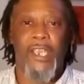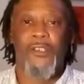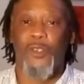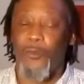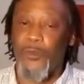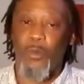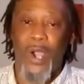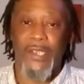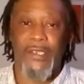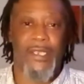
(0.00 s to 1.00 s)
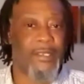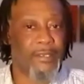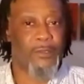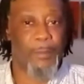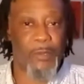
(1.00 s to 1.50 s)
So if you're watching it,
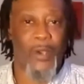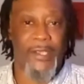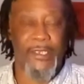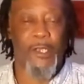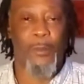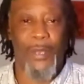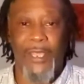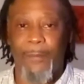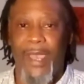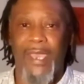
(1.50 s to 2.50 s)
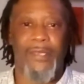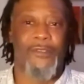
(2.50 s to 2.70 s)
you're watching it on playback.